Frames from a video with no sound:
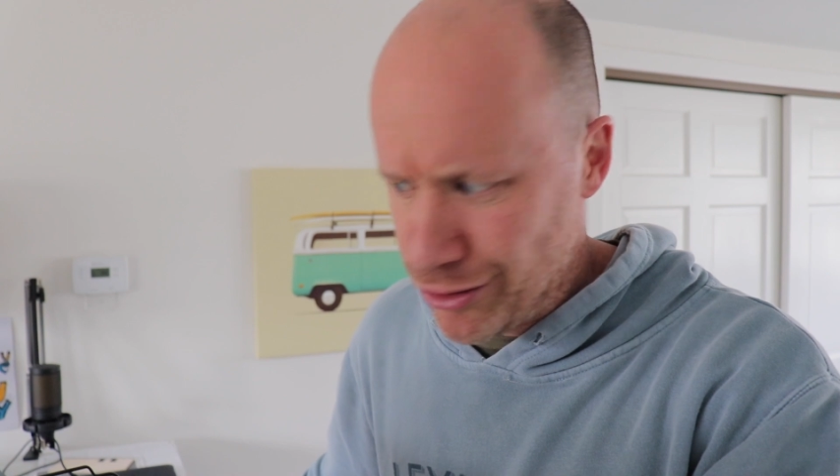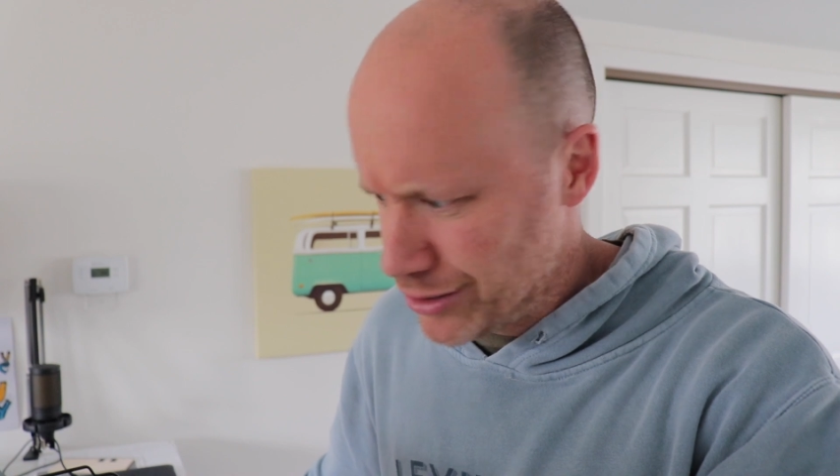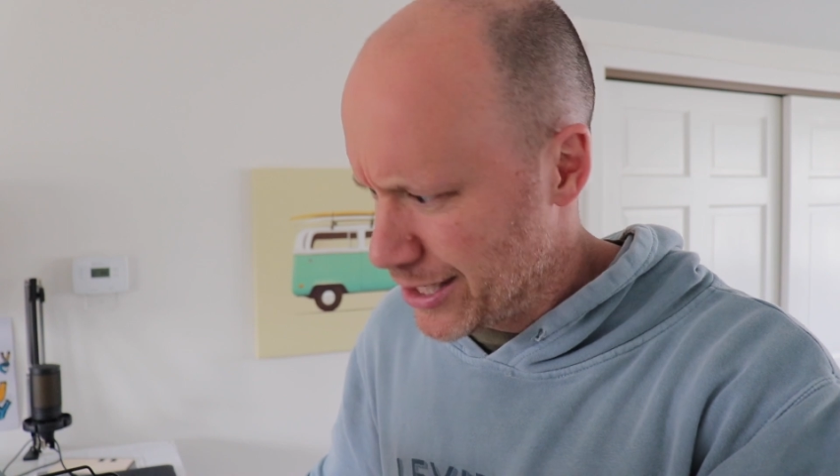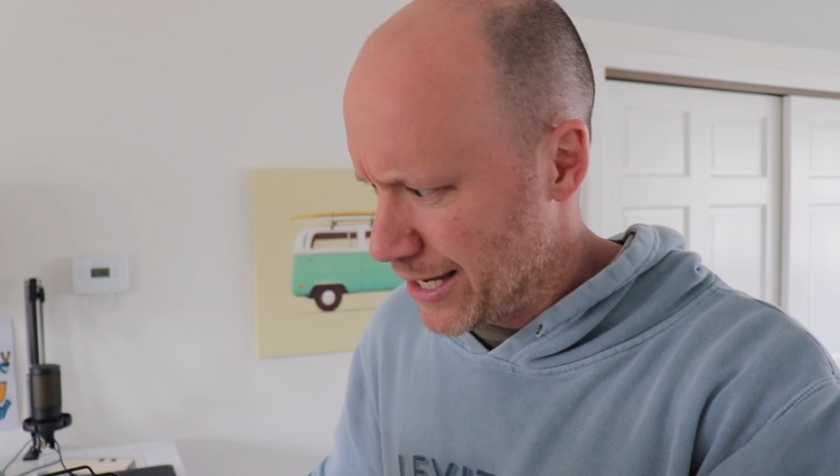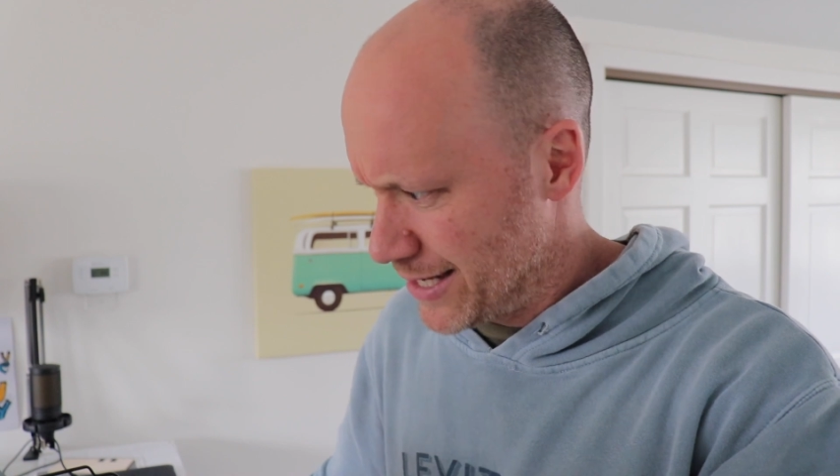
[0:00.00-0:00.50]

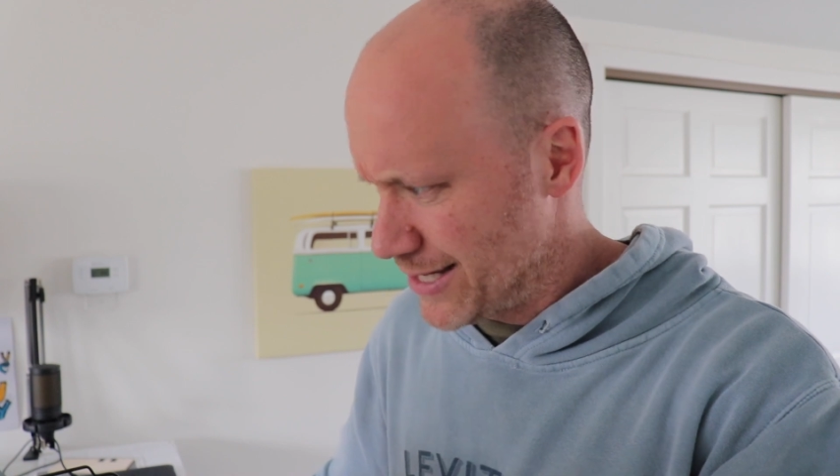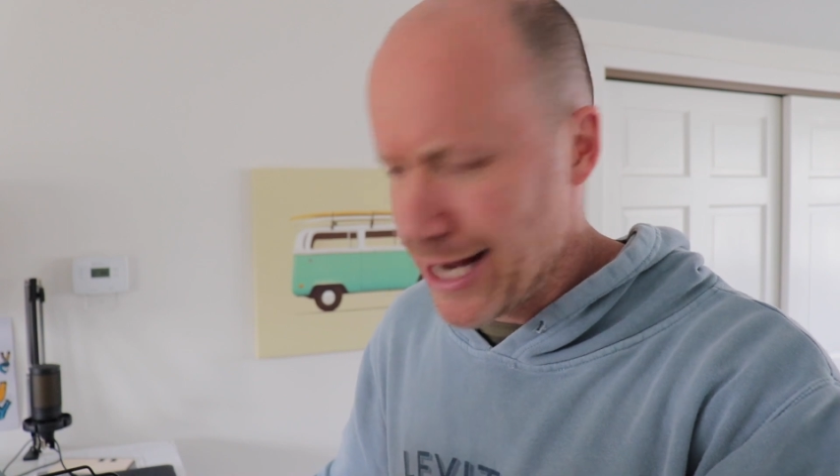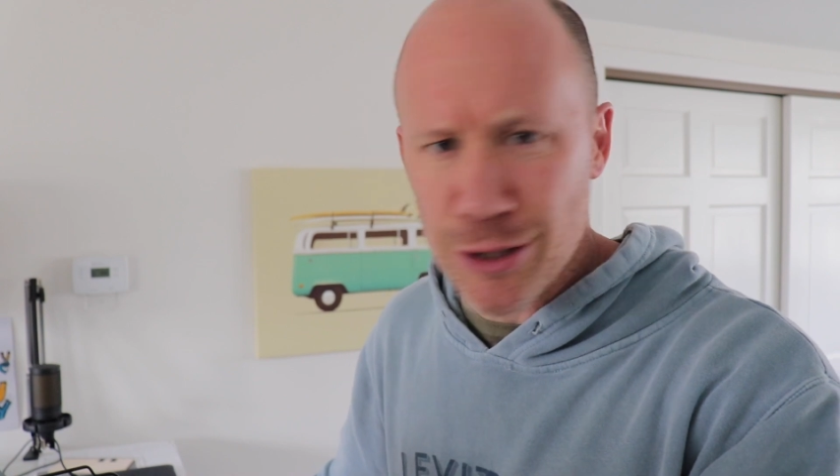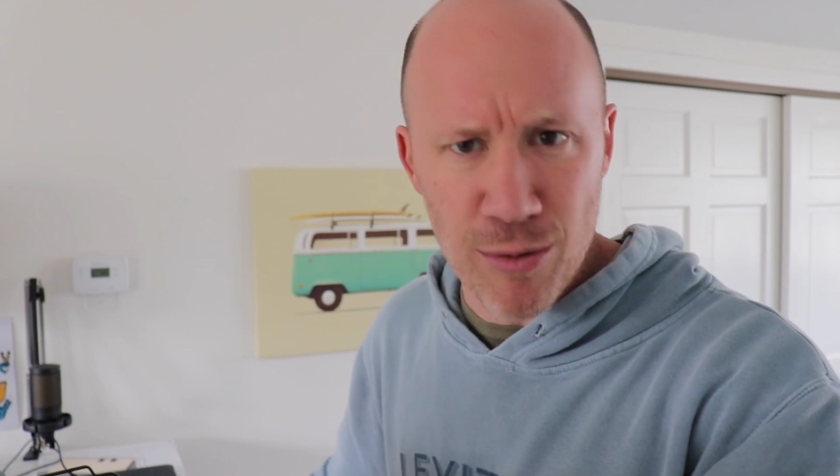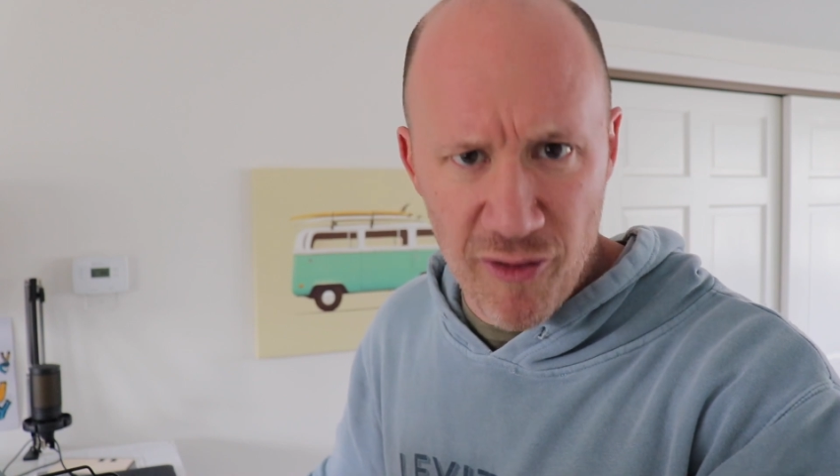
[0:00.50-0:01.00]
looked like his
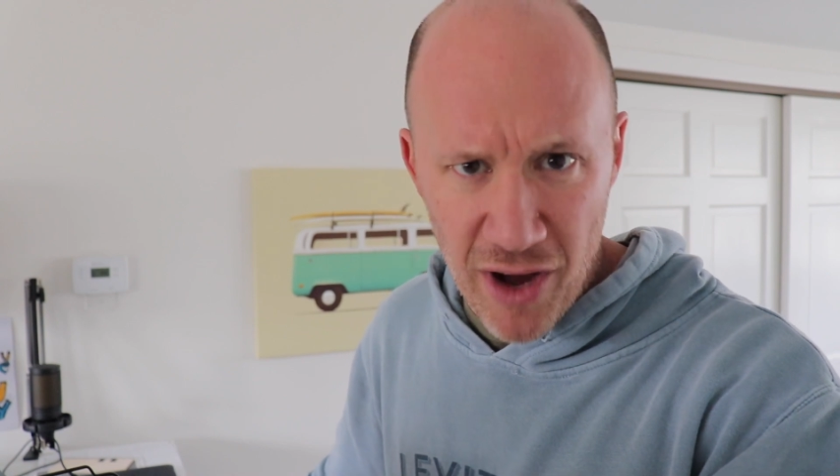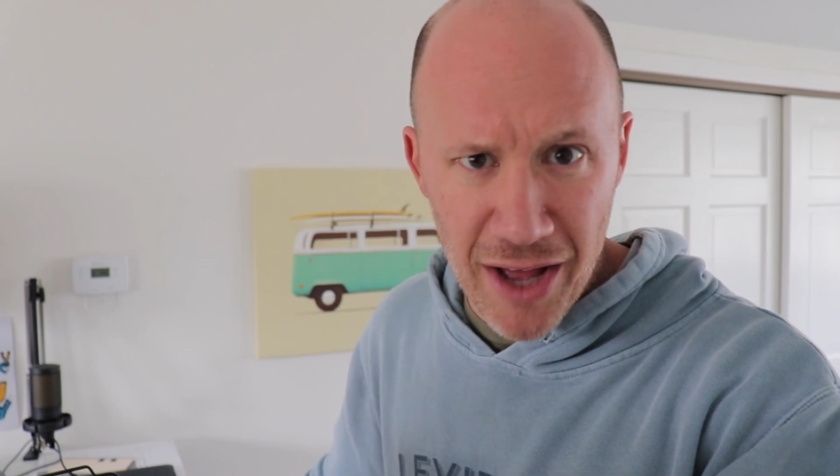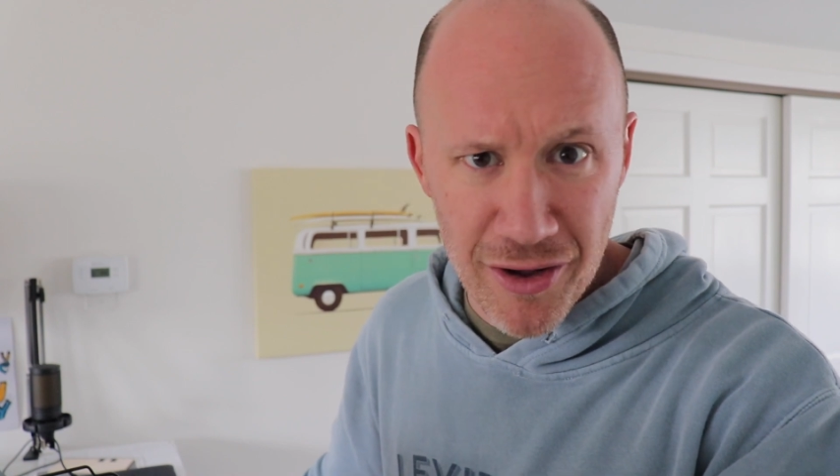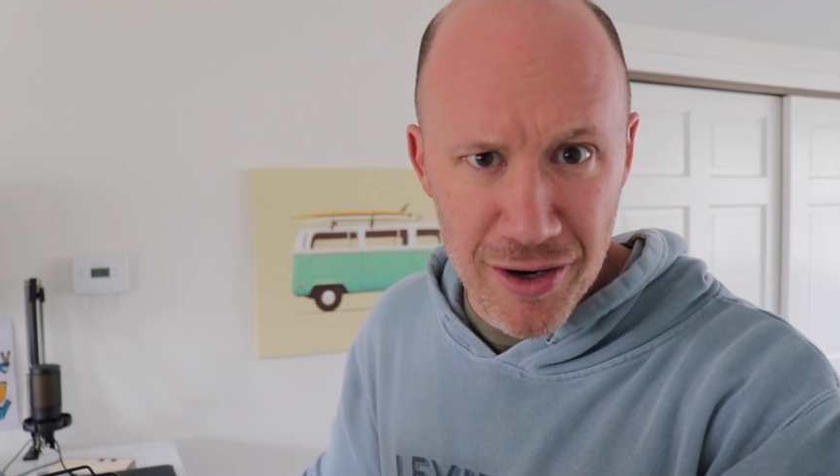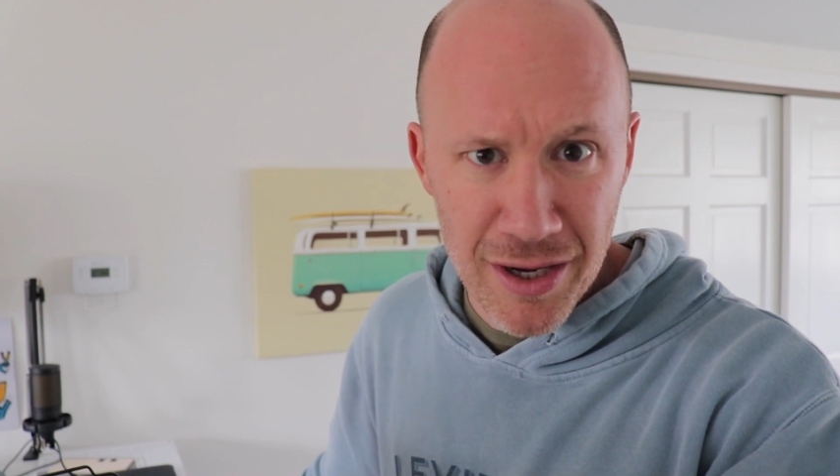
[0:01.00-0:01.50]
actual
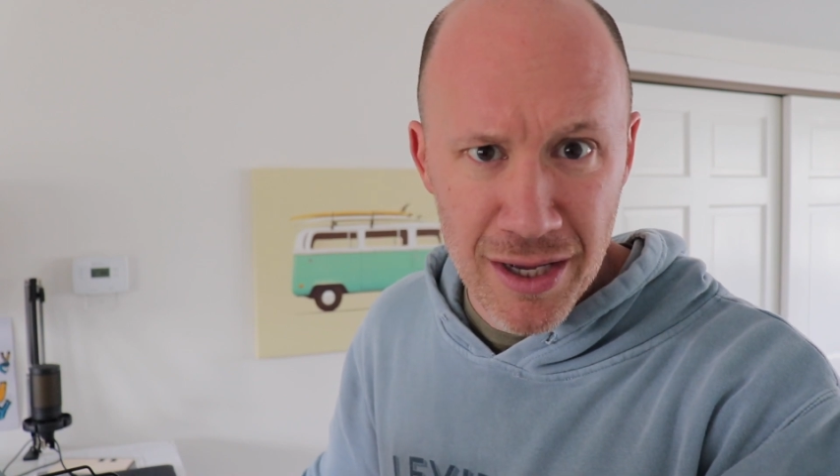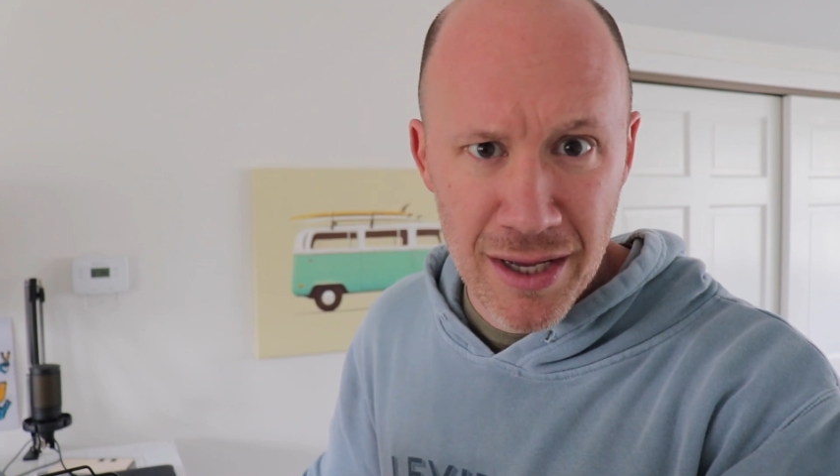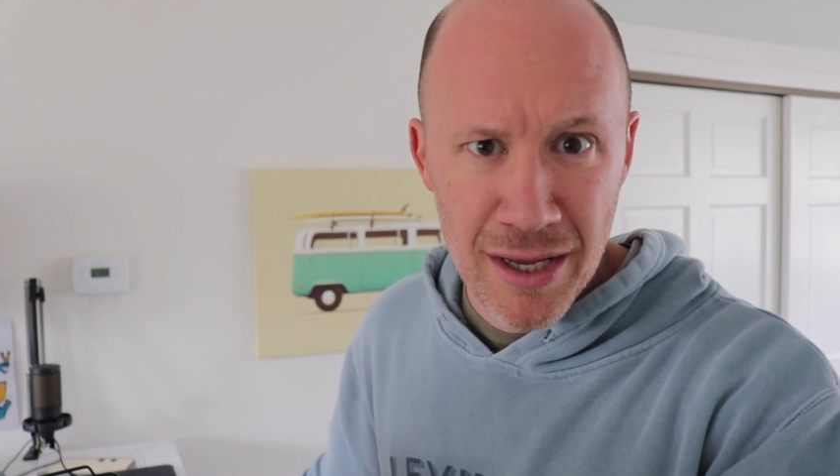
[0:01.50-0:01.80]
father.